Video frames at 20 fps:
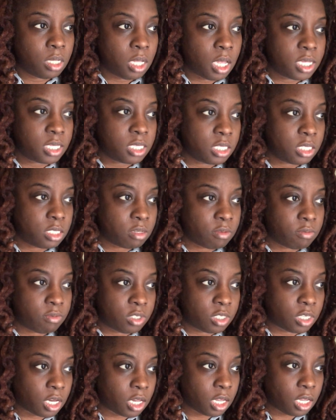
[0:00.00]
Essence of
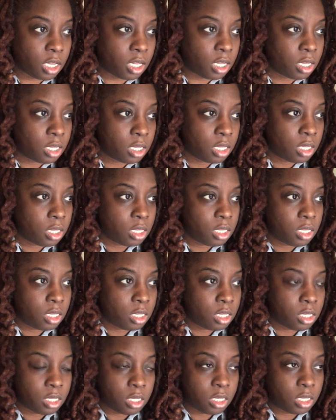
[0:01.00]
Shay
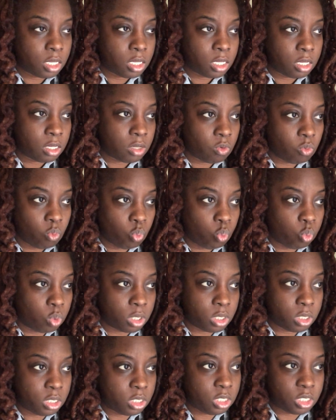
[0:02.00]

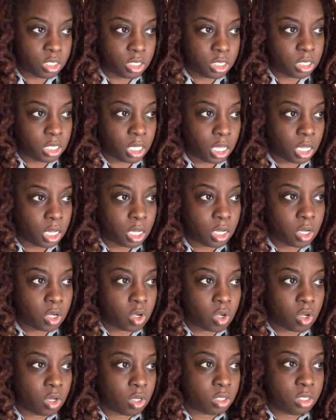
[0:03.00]
was just like
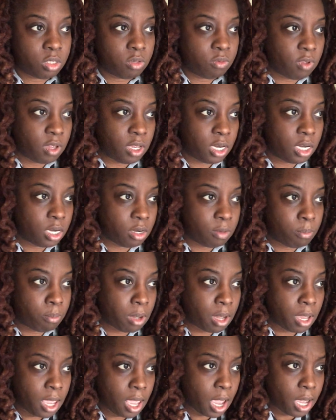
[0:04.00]
cultivated
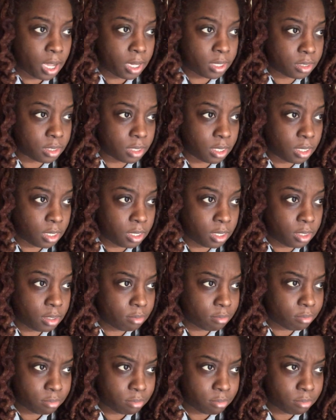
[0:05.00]
by accident.